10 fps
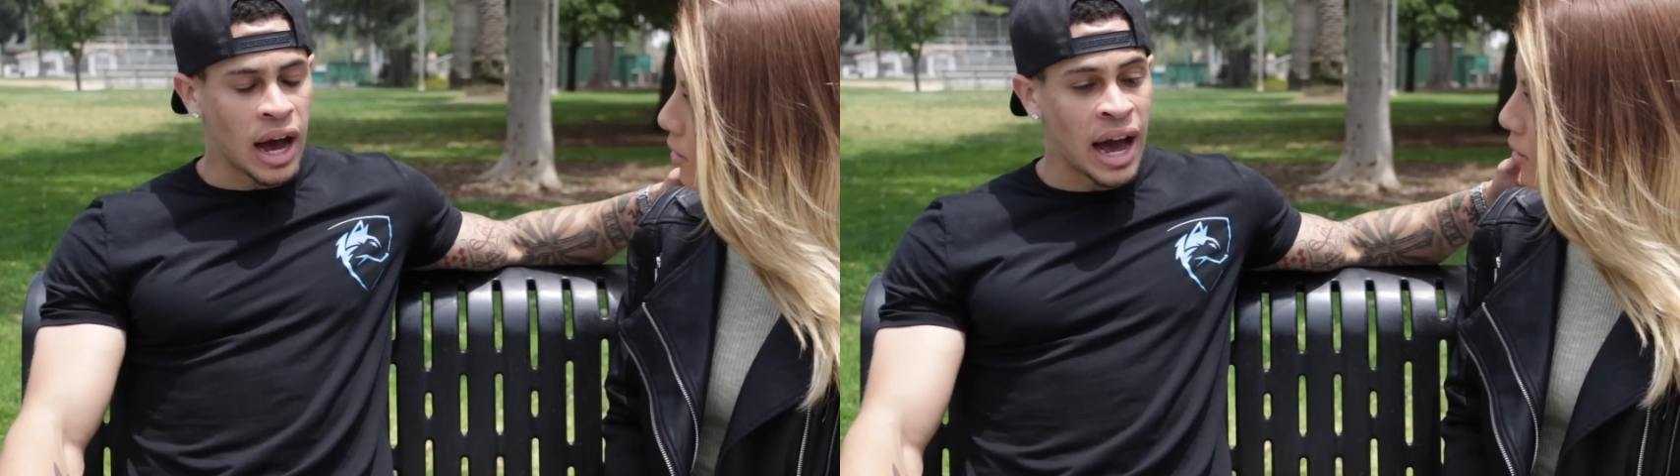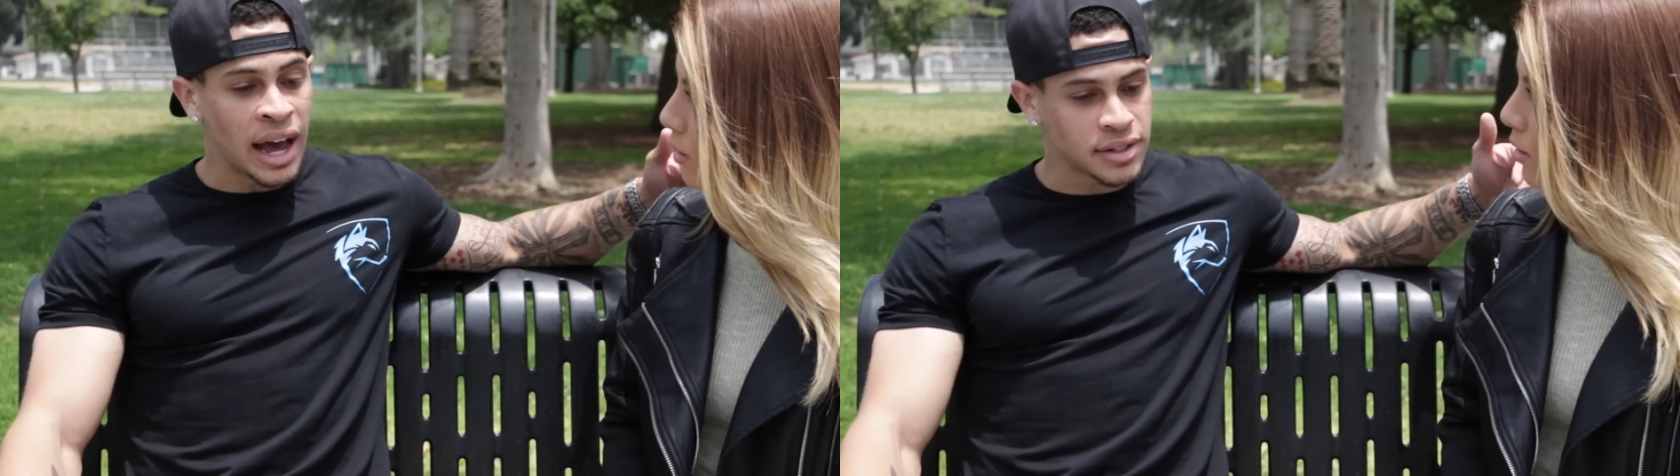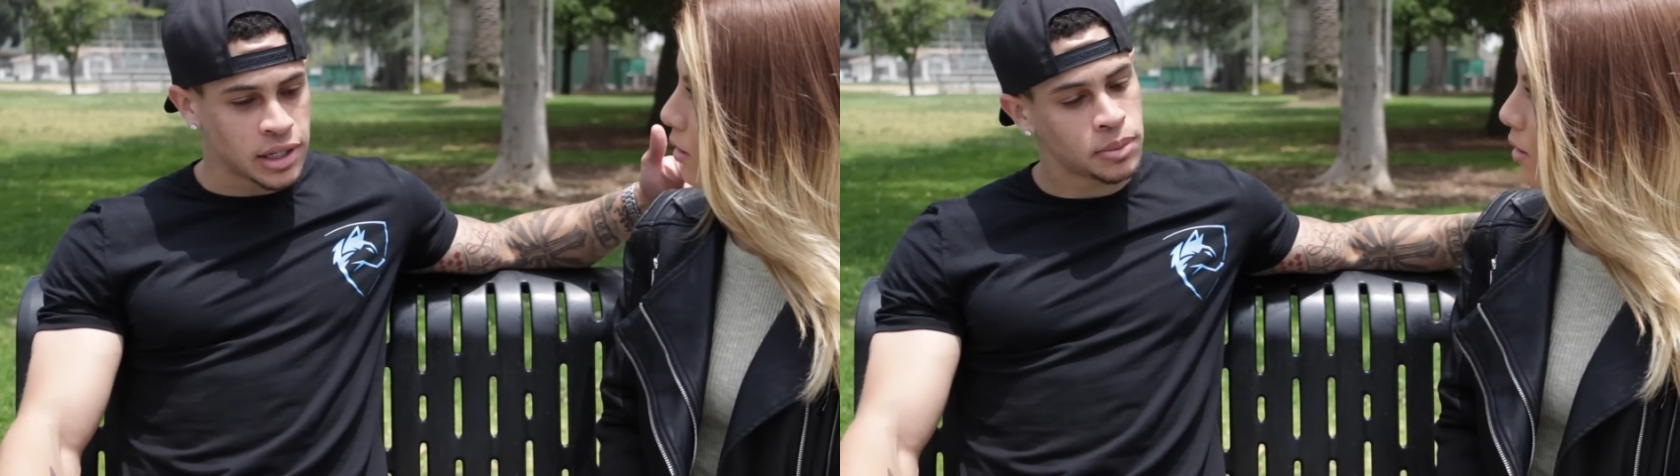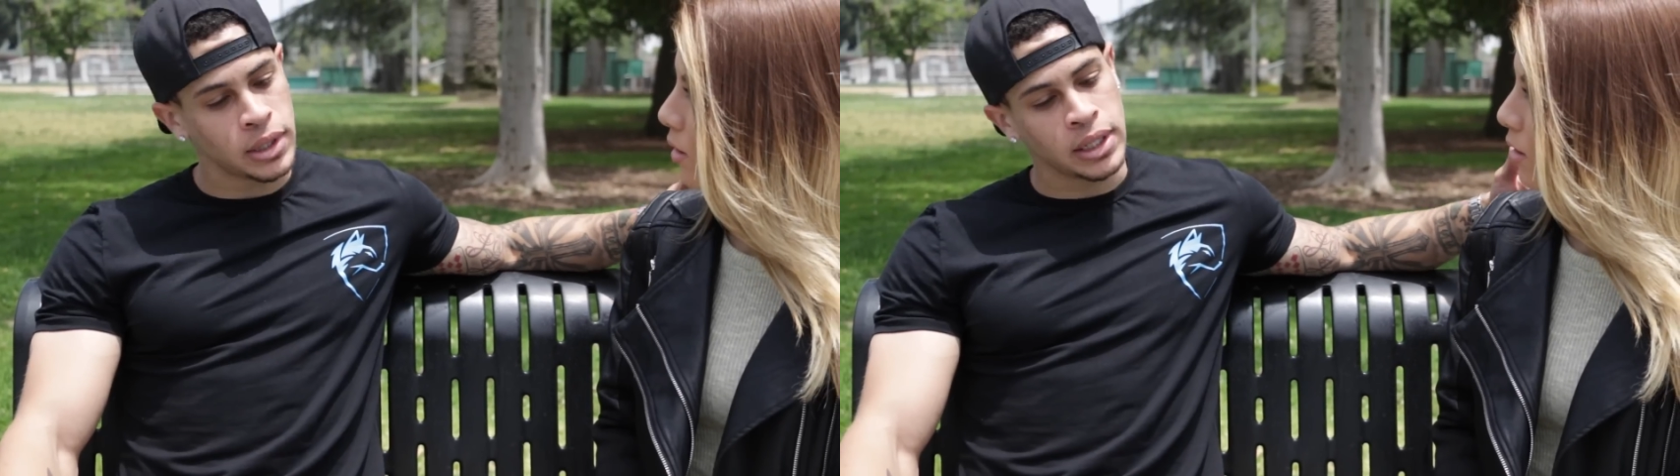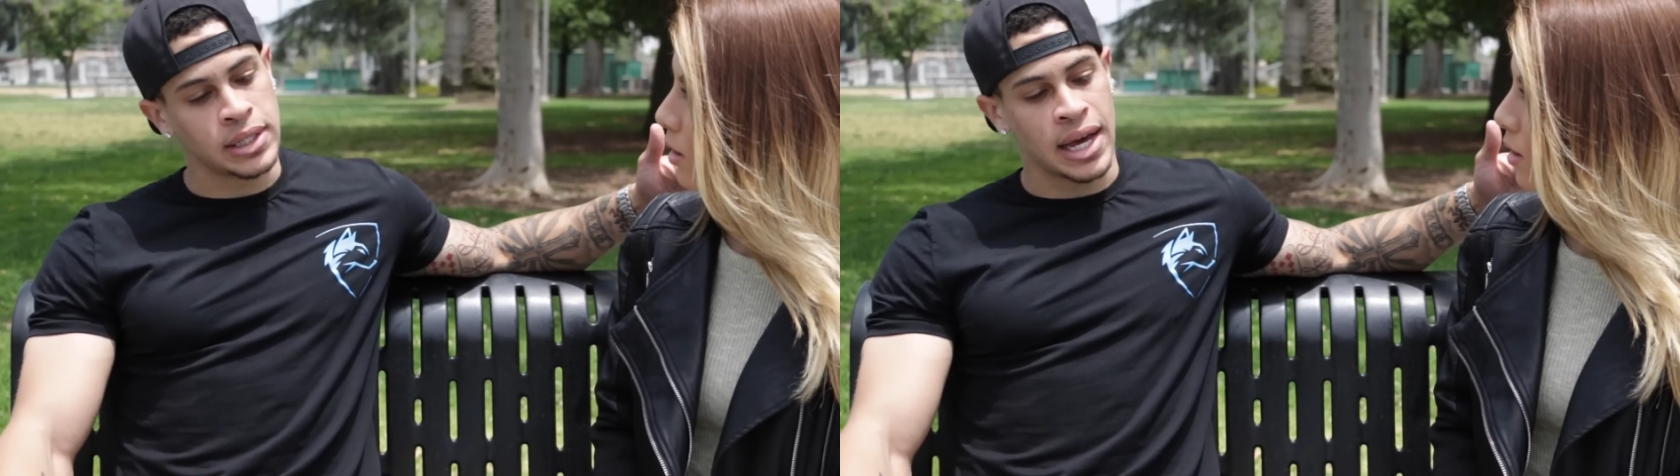I have
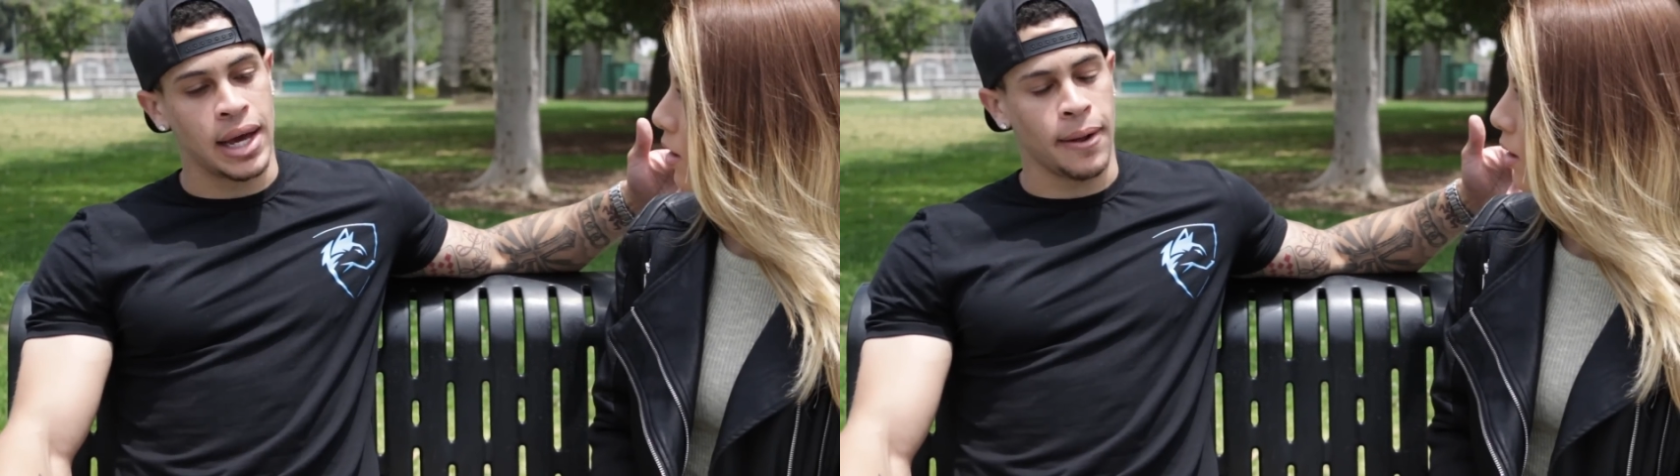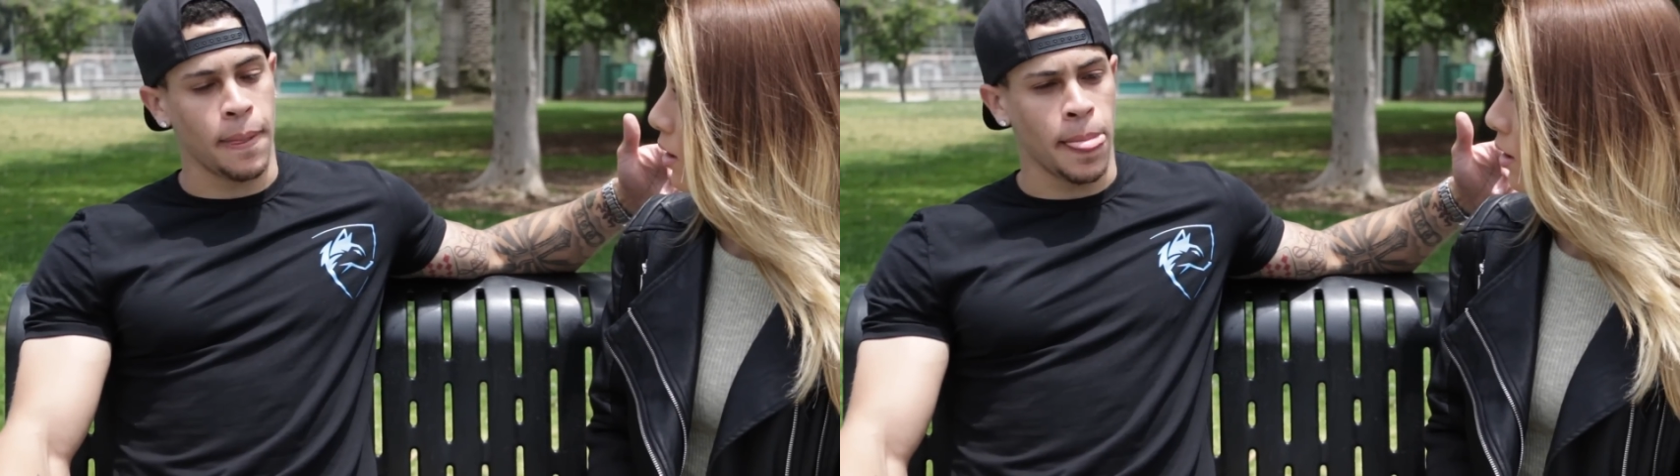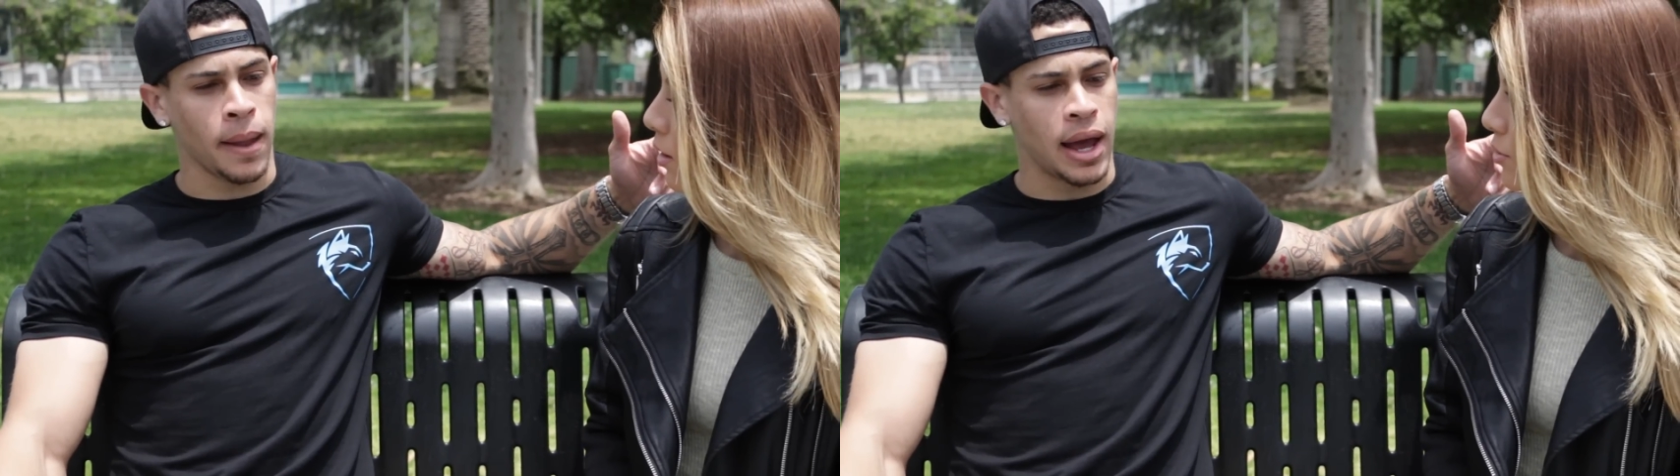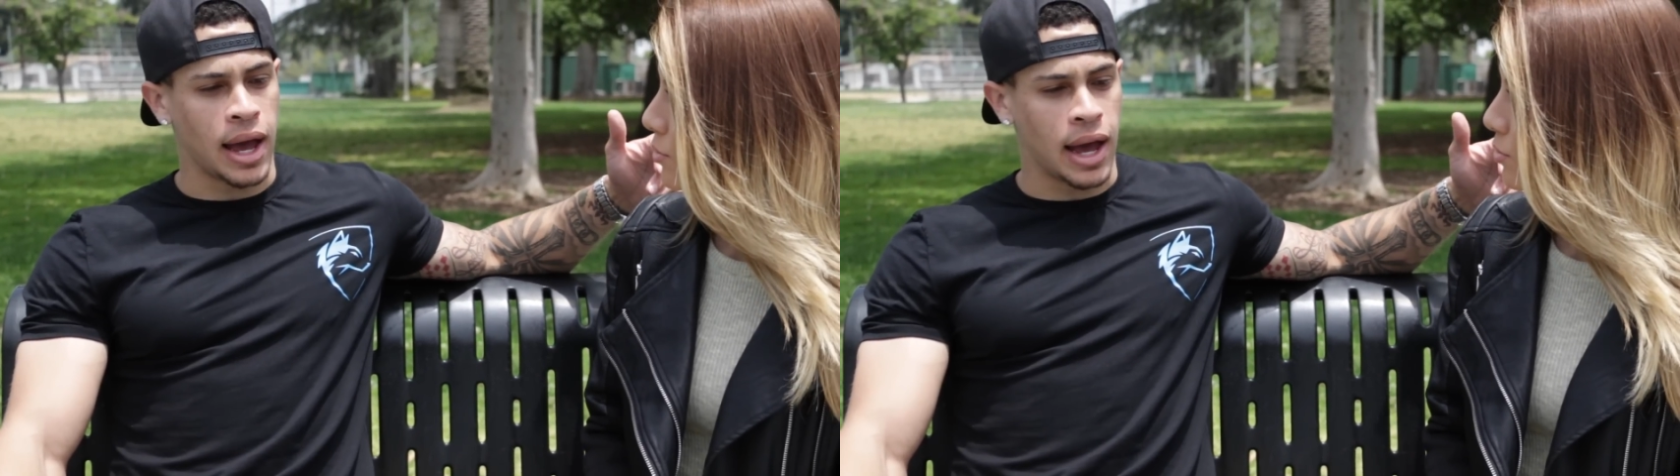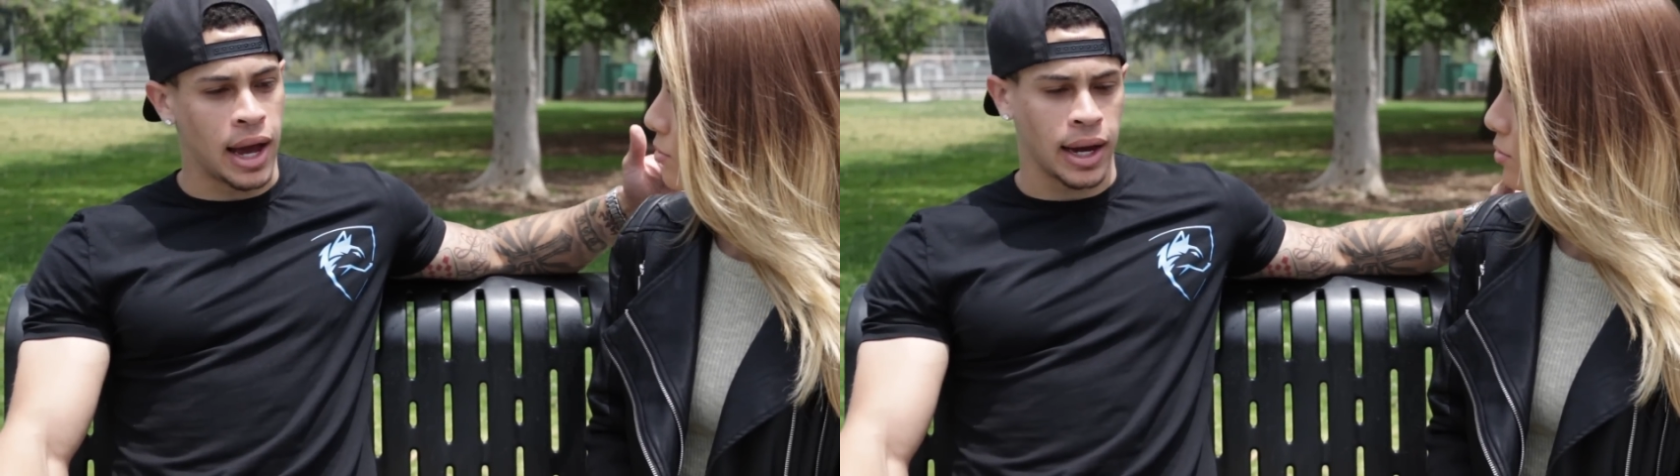something that
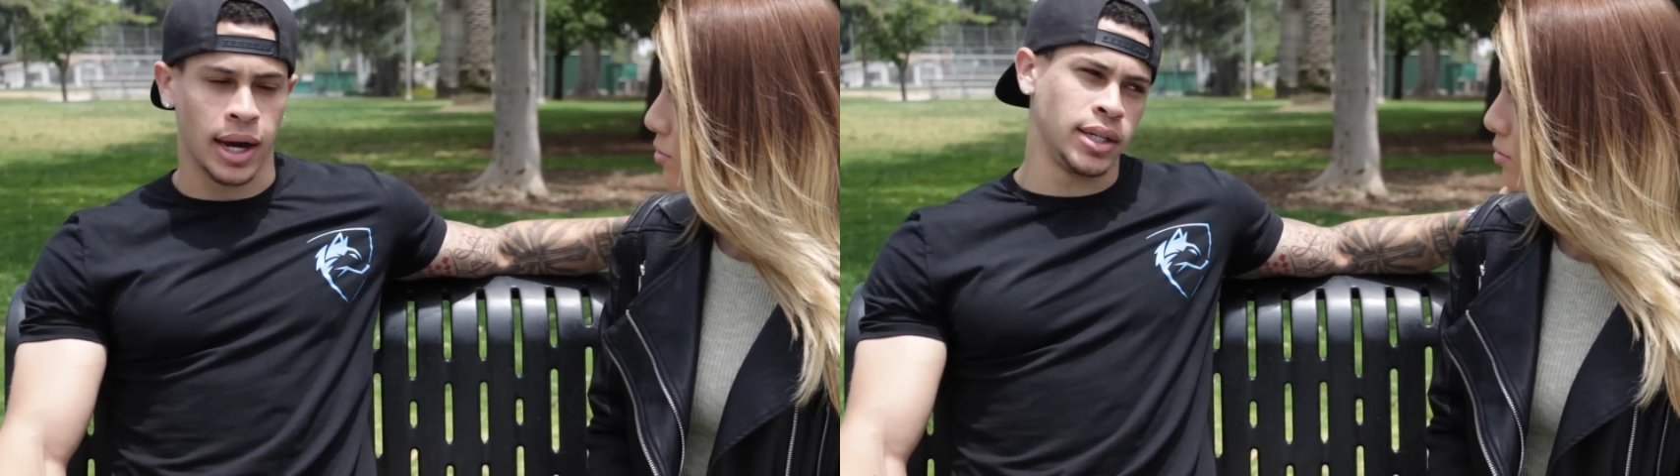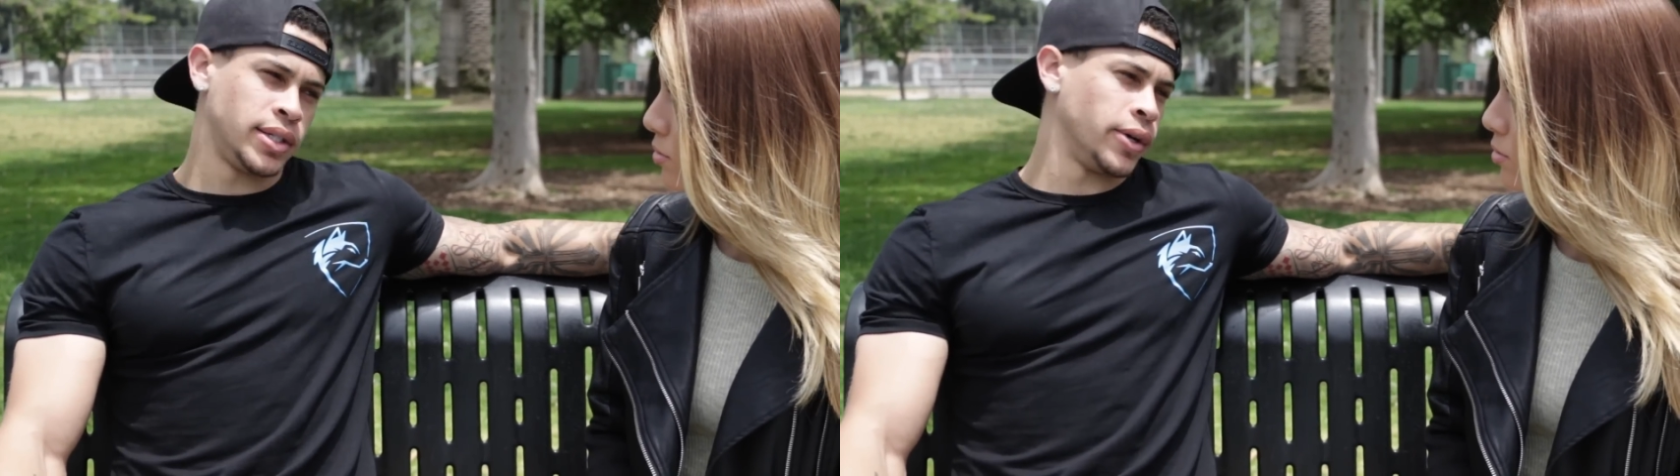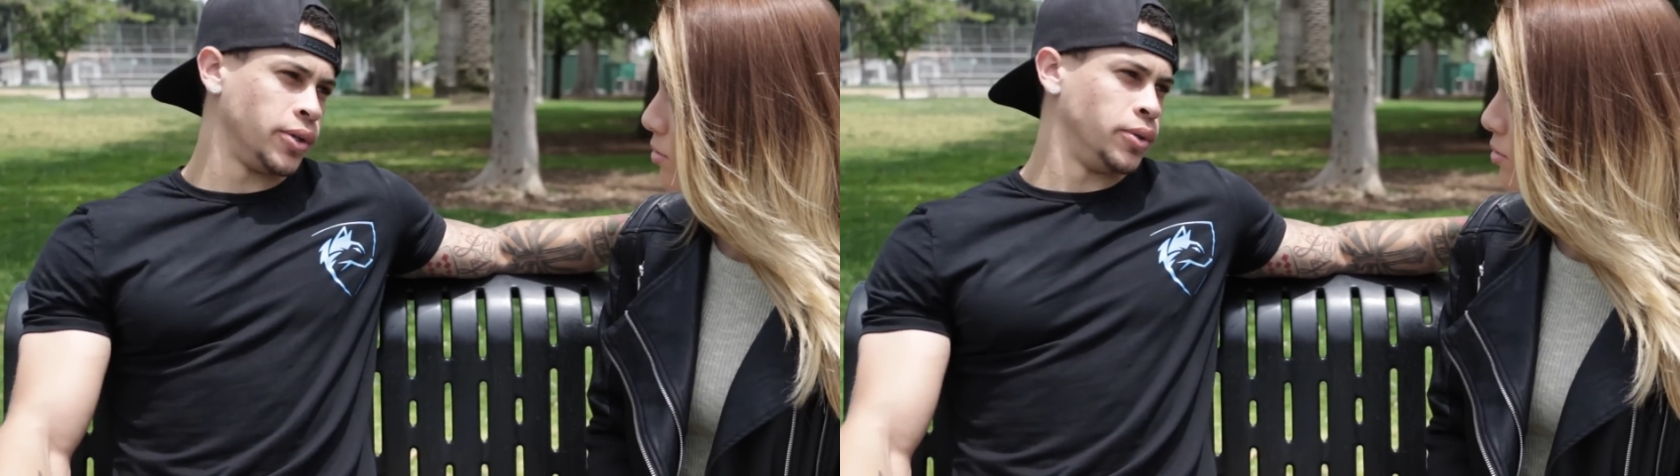I gotta tell